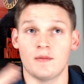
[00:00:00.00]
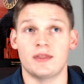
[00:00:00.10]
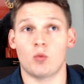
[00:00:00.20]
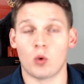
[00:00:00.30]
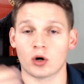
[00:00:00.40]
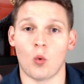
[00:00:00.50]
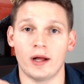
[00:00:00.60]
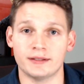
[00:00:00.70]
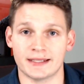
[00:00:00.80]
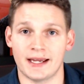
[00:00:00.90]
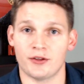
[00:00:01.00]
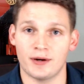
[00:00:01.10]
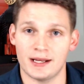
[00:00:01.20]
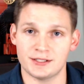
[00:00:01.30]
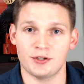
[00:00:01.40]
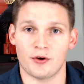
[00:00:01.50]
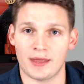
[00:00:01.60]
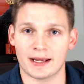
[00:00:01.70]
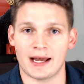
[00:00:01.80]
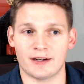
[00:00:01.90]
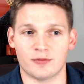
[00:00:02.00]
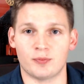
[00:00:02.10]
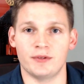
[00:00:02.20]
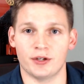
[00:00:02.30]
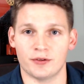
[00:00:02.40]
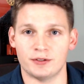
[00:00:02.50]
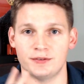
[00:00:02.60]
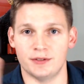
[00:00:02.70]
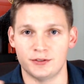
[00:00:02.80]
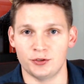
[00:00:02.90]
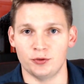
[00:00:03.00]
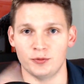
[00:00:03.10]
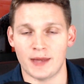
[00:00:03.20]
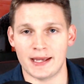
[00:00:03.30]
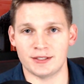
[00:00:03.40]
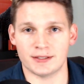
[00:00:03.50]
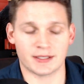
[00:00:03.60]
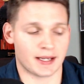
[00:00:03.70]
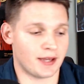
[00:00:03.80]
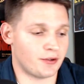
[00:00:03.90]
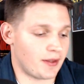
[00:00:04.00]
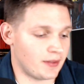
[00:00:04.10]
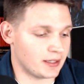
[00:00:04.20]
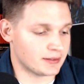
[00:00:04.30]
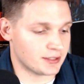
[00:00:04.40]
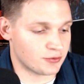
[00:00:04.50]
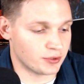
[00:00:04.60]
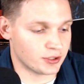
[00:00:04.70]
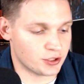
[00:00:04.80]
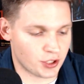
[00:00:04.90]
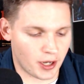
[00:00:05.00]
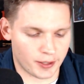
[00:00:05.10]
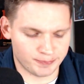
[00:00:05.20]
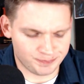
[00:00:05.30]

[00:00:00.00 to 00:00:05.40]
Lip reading: They work well together as, that kind of, the two agents together. I think does a really good job.